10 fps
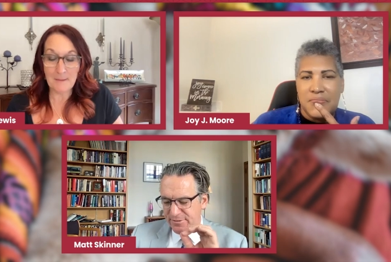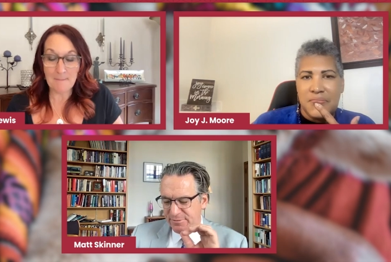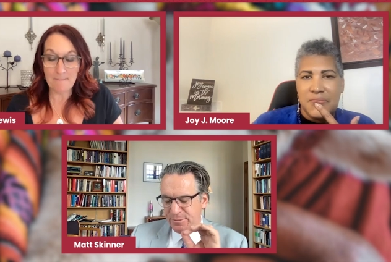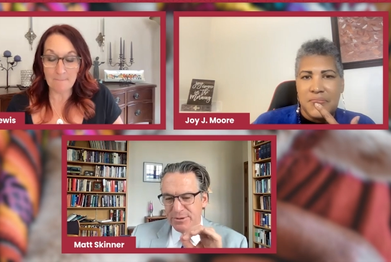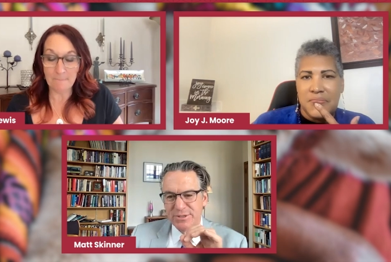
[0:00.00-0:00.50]
Speaker 1: of
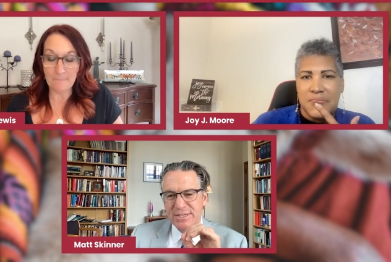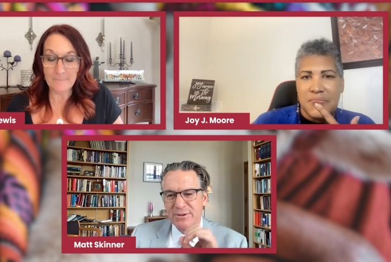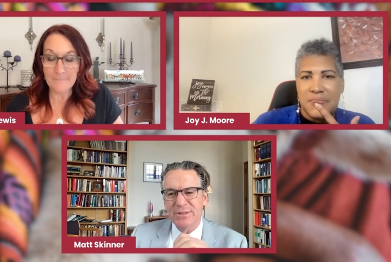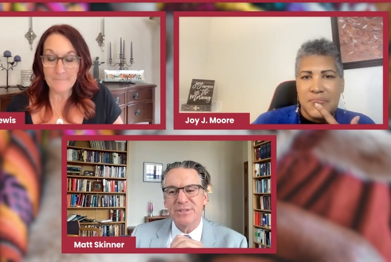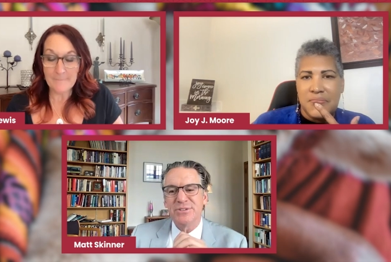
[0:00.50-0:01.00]
mercy,
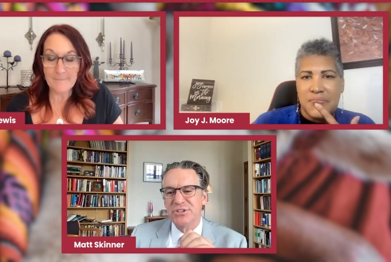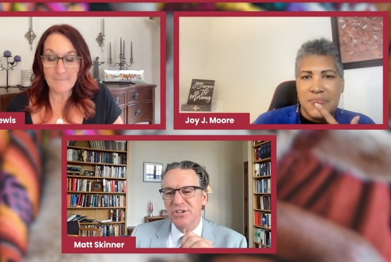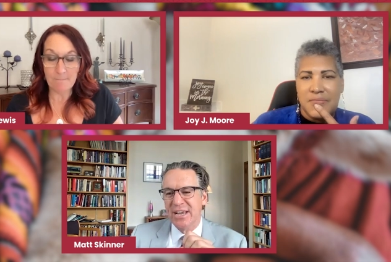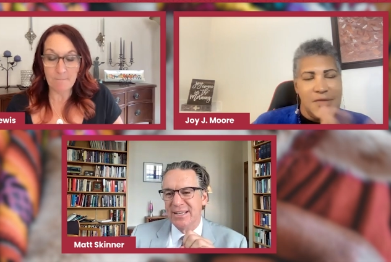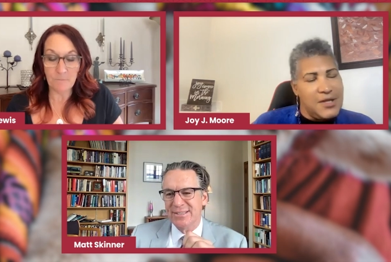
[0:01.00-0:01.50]
or at least a
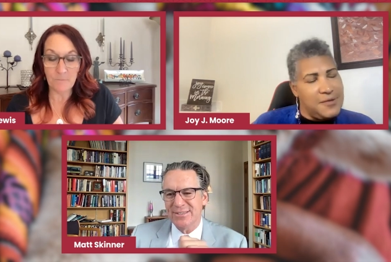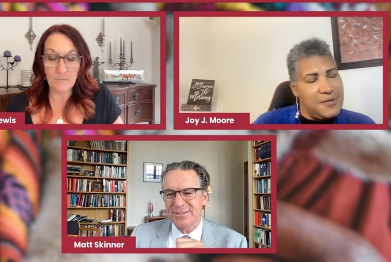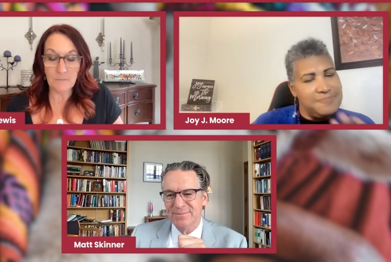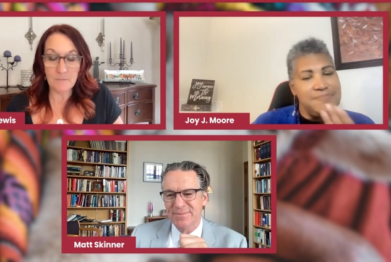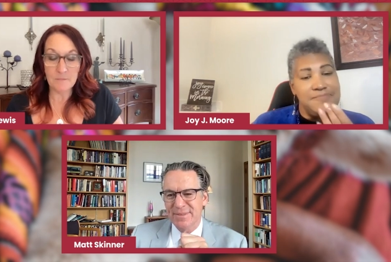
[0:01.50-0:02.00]

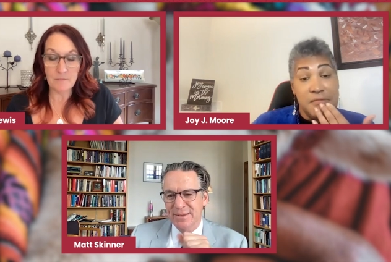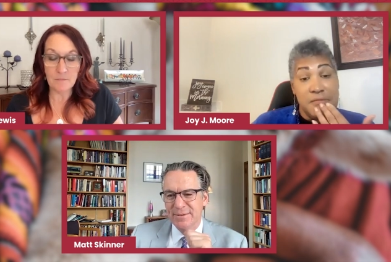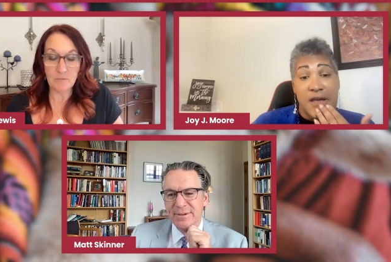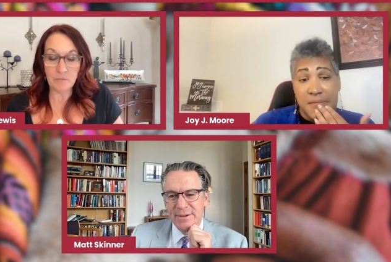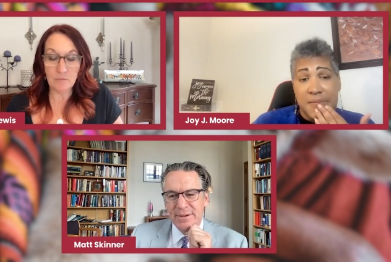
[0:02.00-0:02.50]
chance.
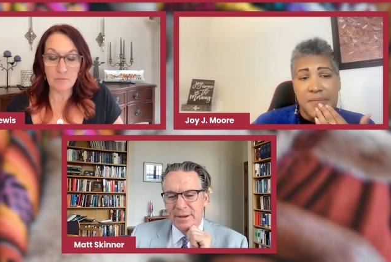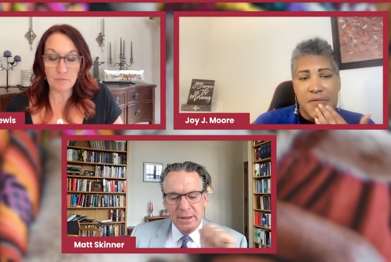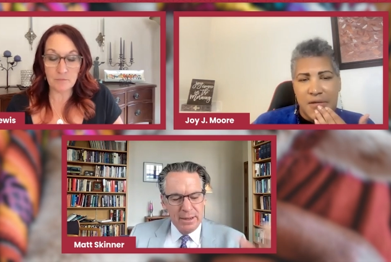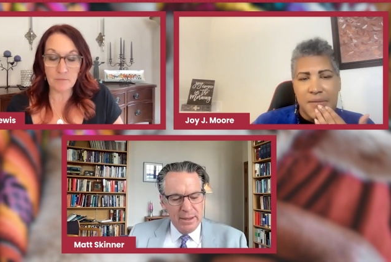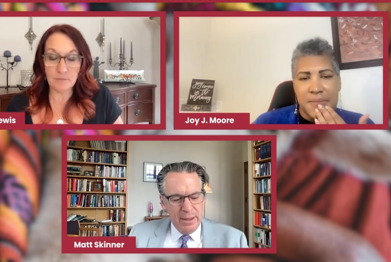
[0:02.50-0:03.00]

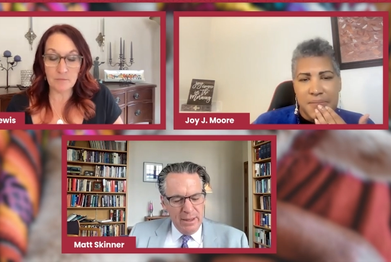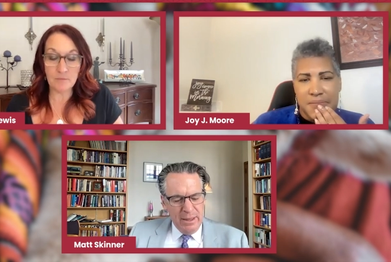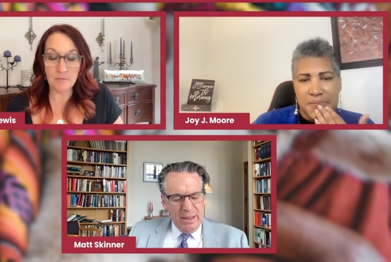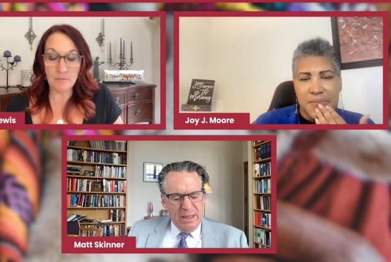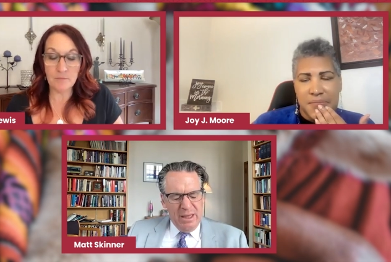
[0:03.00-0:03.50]
Speaker 2: Yeah.
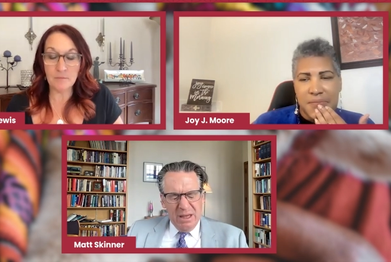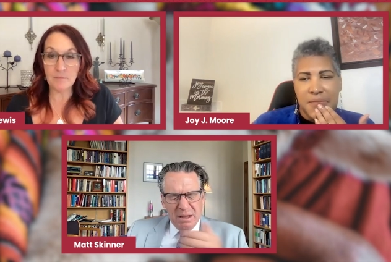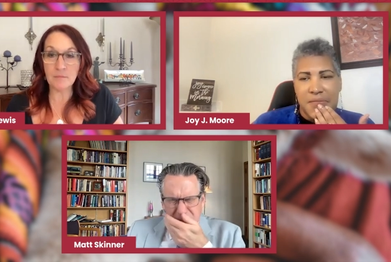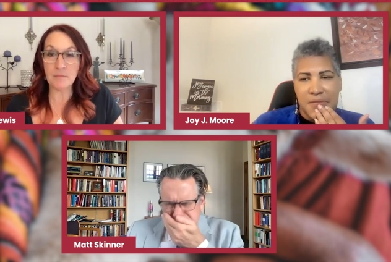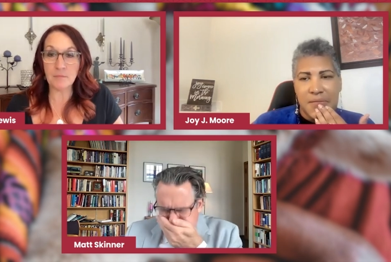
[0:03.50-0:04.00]

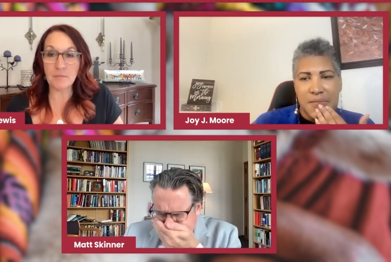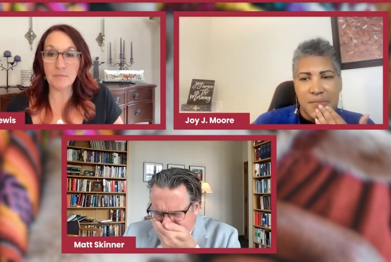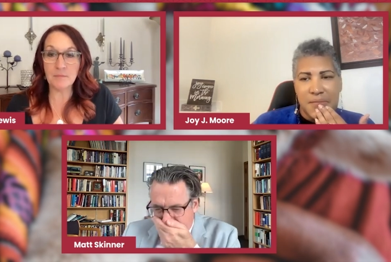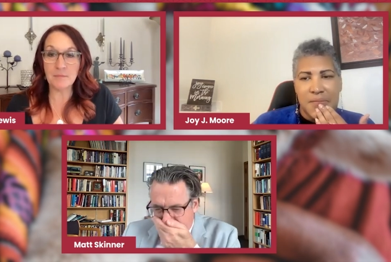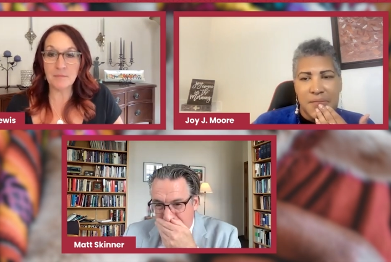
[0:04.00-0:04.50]
Mm-hmm. Mm-hmm.
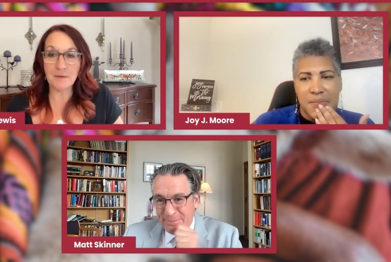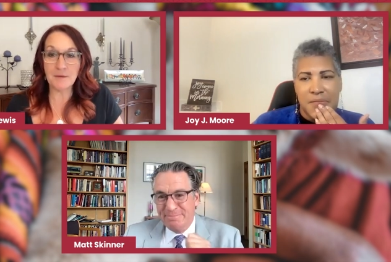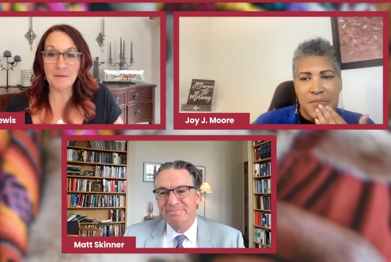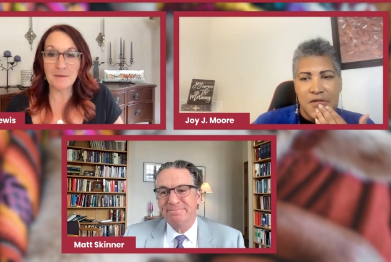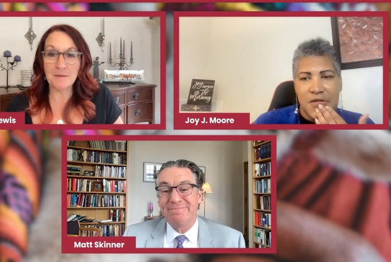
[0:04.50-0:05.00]

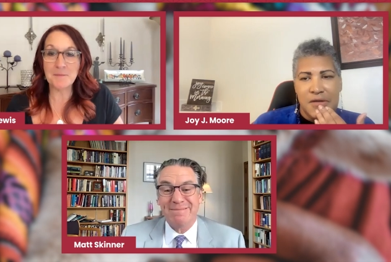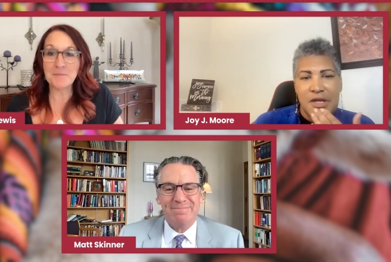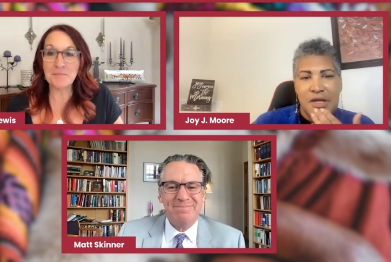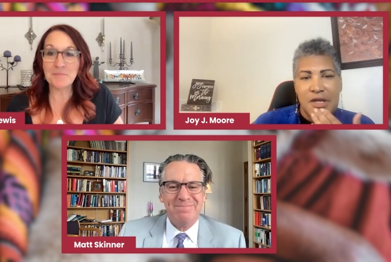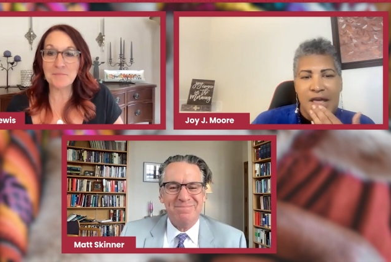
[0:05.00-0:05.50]

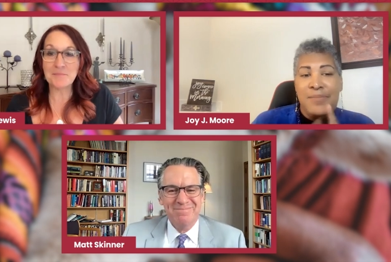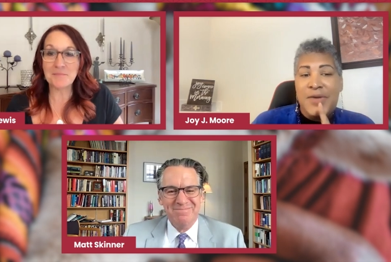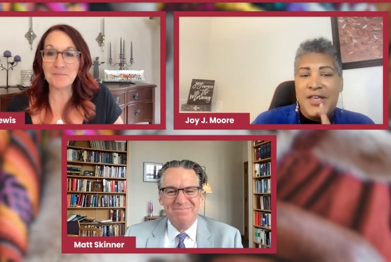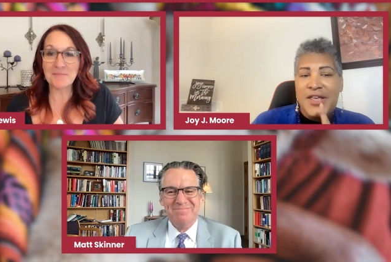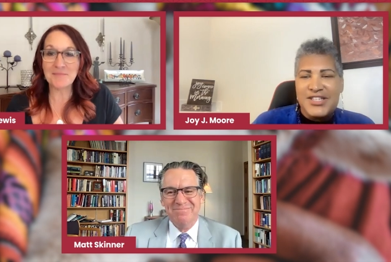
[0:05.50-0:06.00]

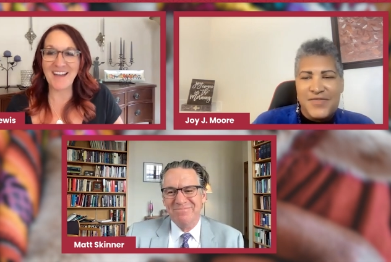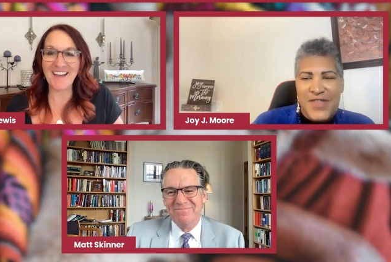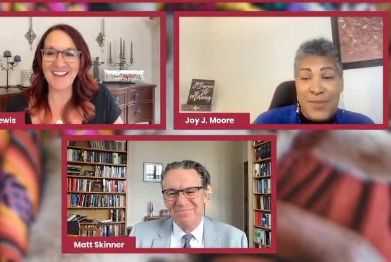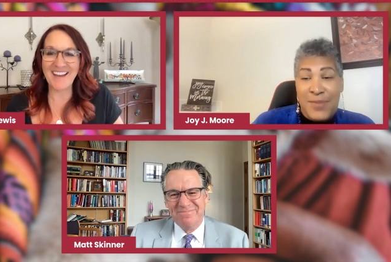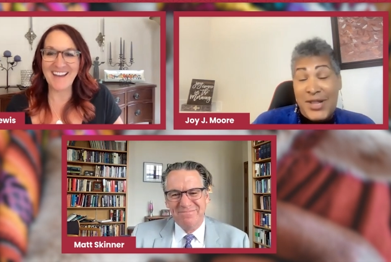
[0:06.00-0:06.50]
And because
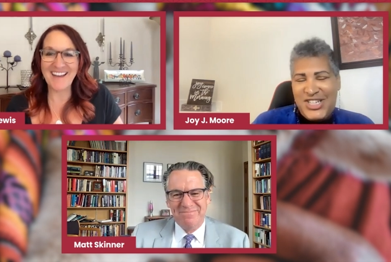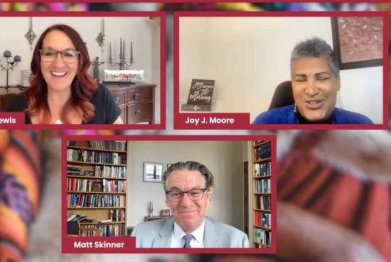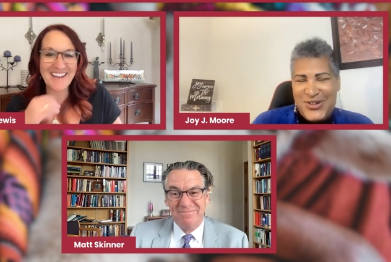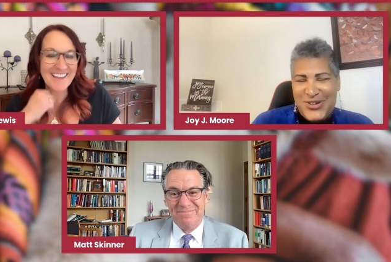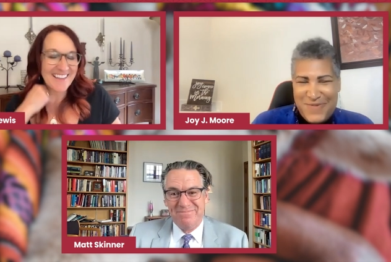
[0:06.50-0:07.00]
of that,
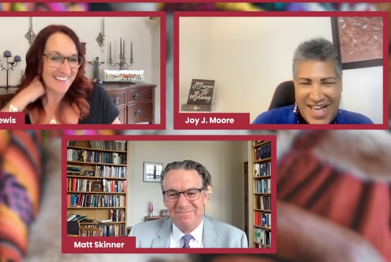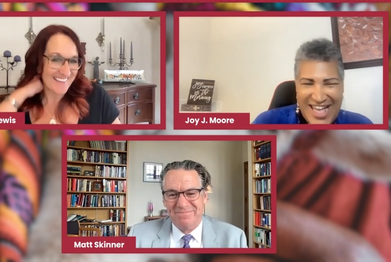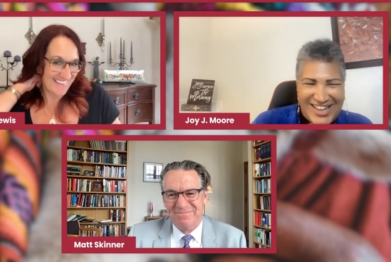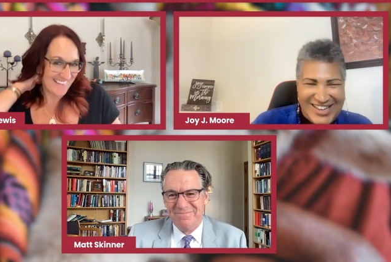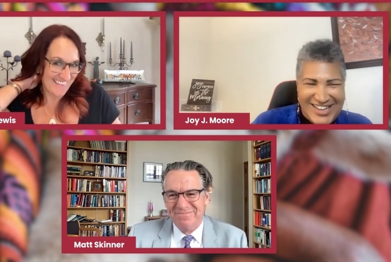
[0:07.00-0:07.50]
bless you,
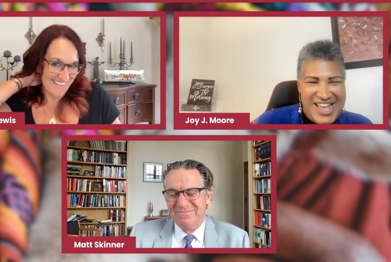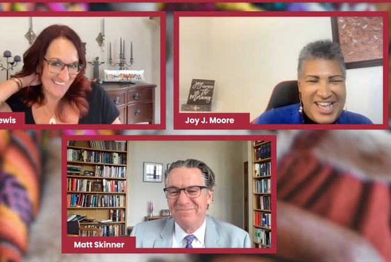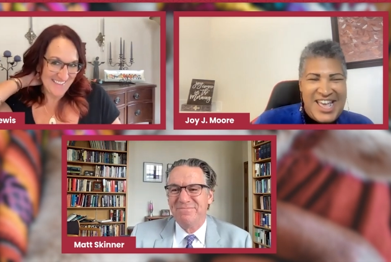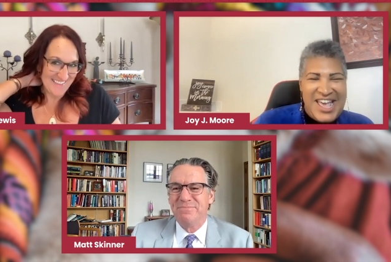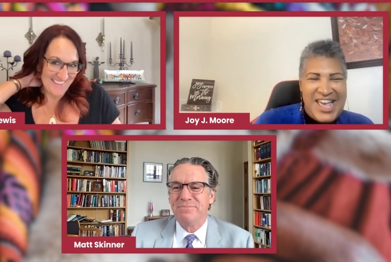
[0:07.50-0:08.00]
Matt.
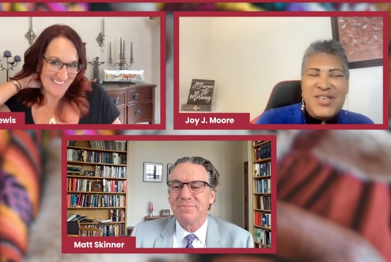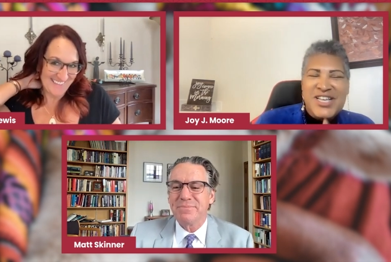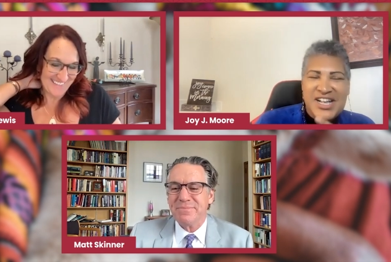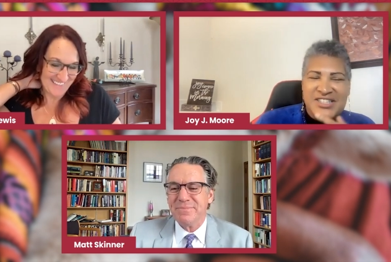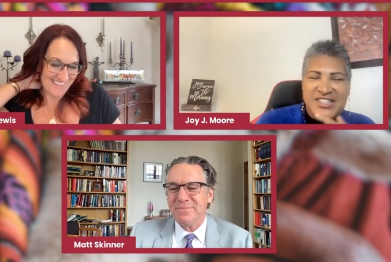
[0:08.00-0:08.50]
And
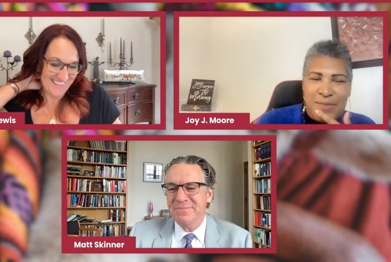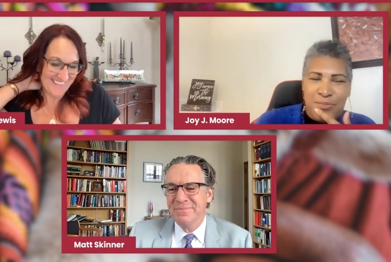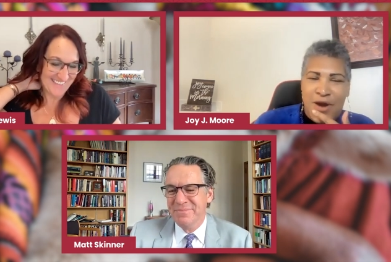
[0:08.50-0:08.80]
because of